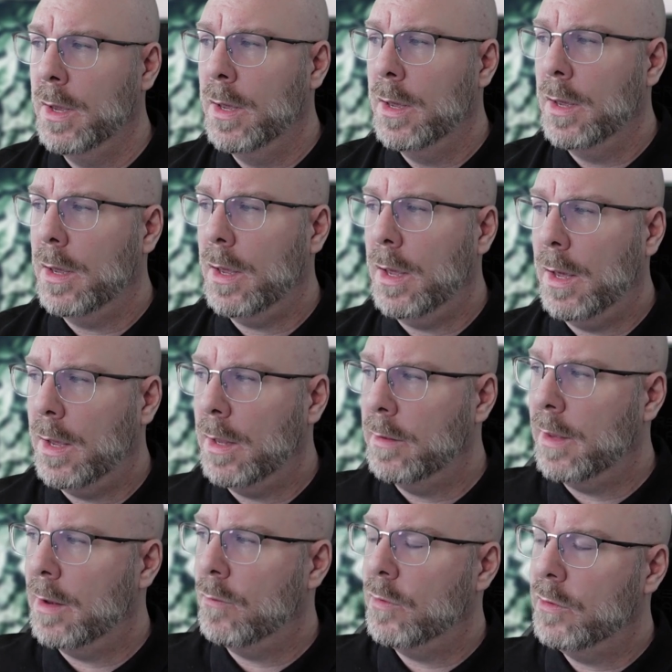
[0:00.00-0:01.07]
And
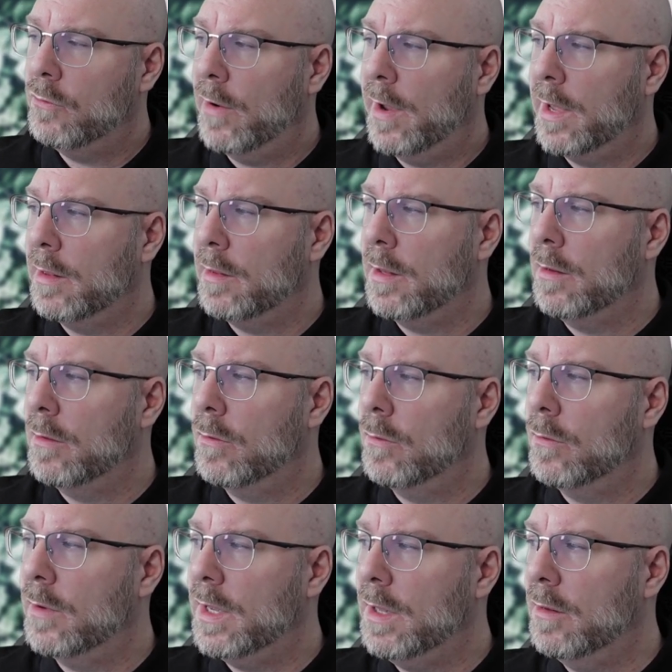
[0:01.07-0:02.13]
then we drag it into
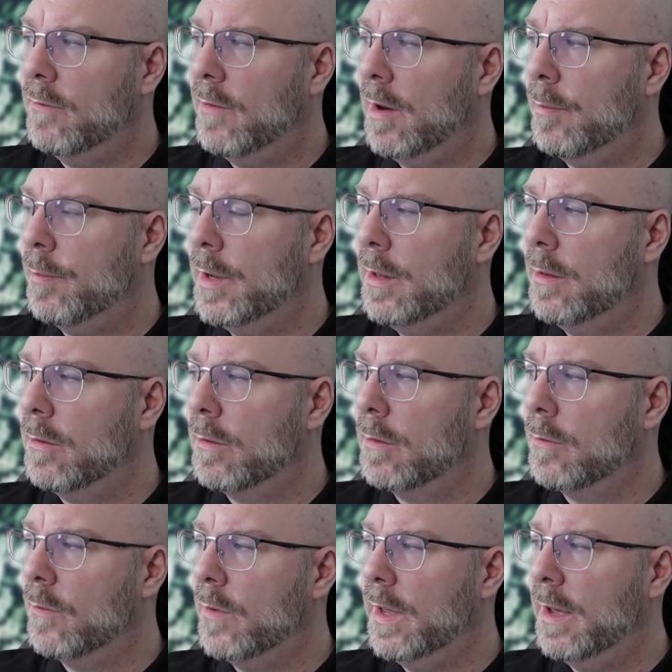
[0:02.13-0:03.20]
in development.
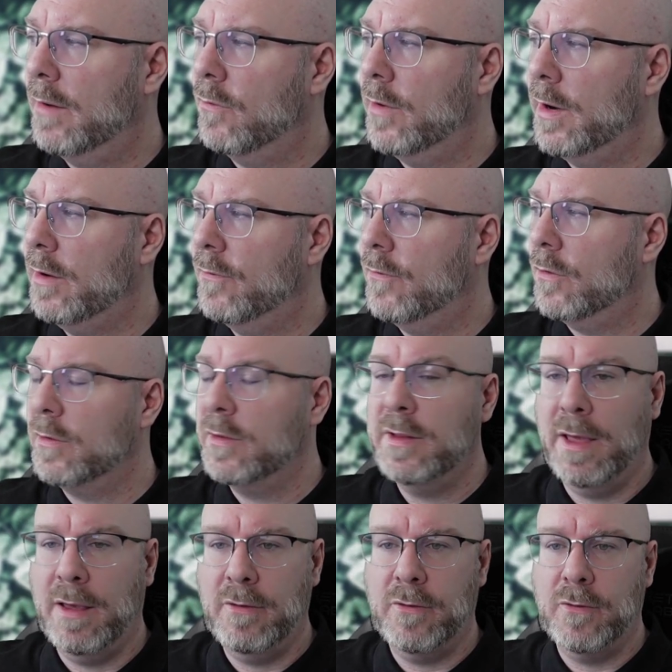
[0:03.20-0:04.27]
We have ready for
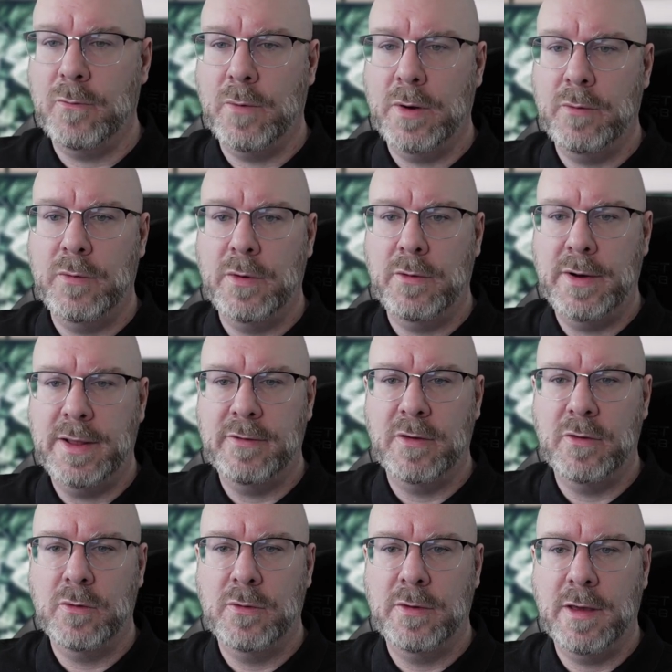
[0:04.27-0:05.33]
test when we release it
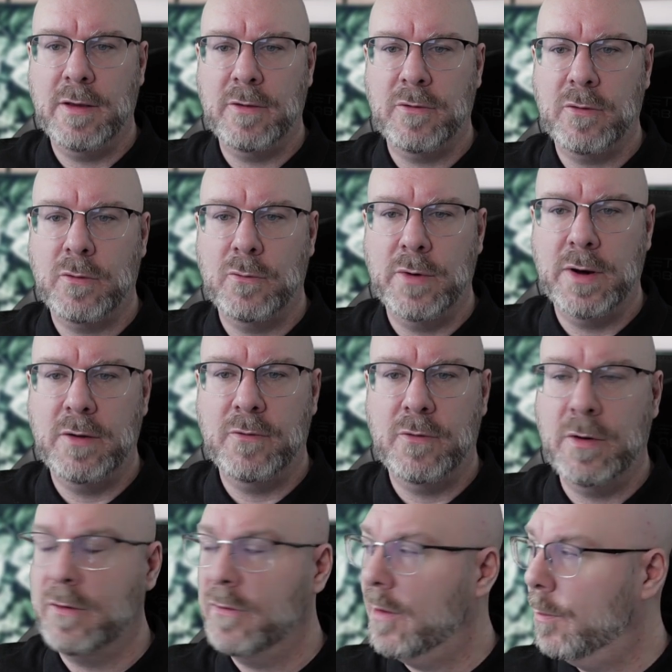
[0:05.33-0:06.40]
to test, ready for
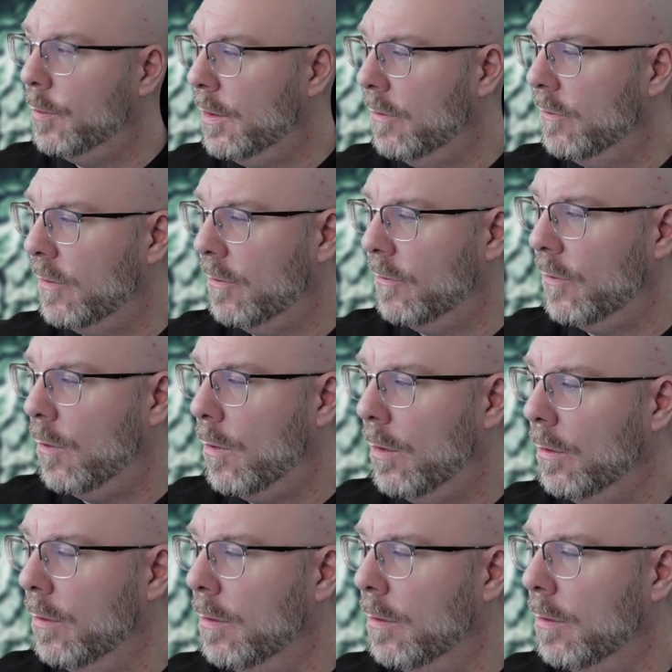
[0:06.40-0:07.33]
acceptance, and so on.